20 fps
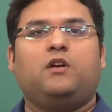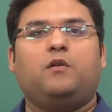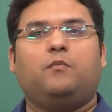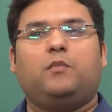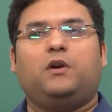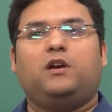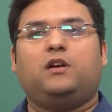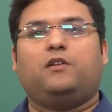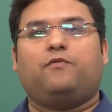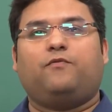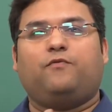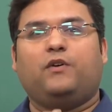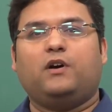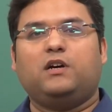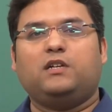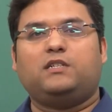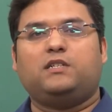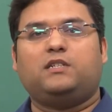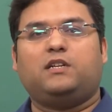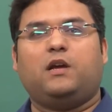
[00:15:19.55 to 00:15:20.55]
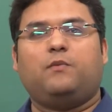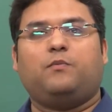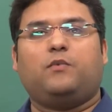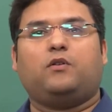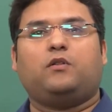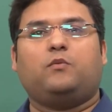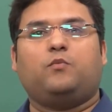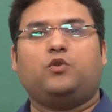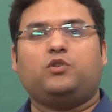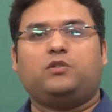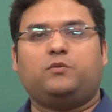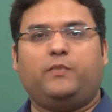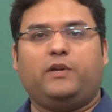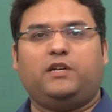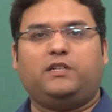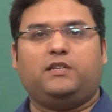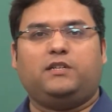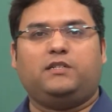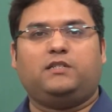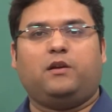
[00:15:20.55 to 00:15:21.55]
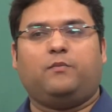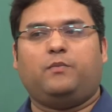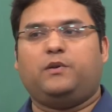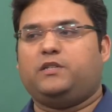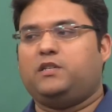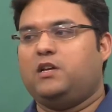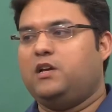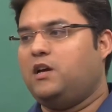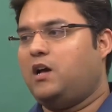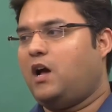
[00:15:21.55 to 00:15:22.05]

But the first step or the most basic step is,